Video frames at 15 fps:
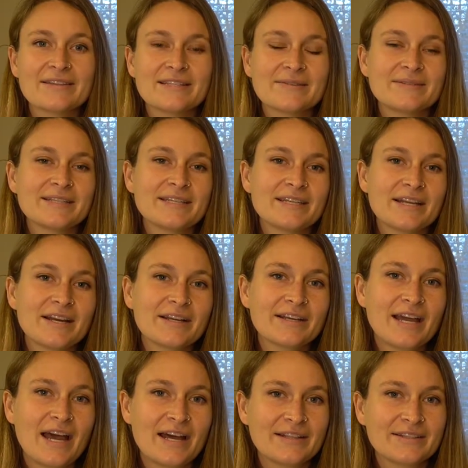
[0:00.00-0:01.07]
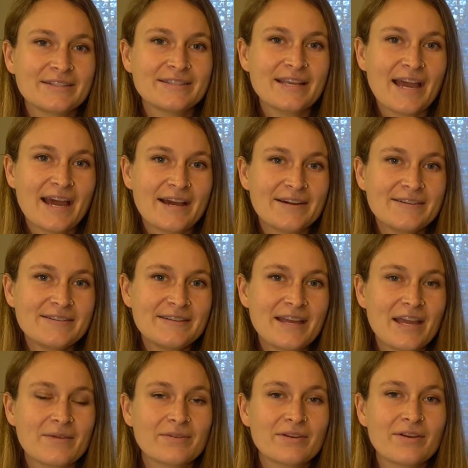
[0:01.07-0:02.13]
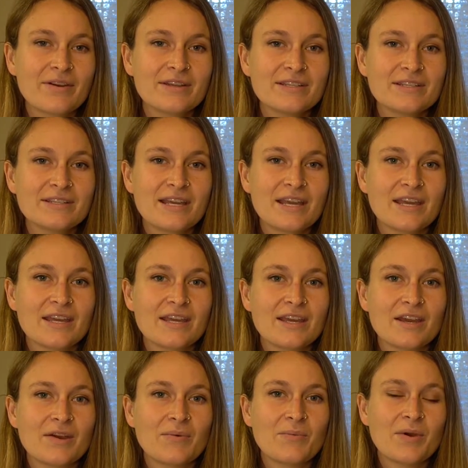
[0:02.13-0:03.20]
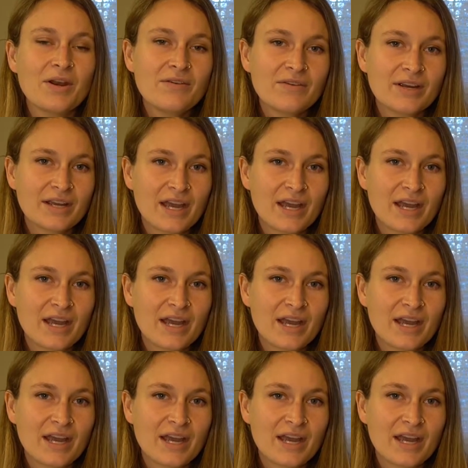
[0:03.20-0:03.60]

it's time to get our colors out, and we're going to take one of our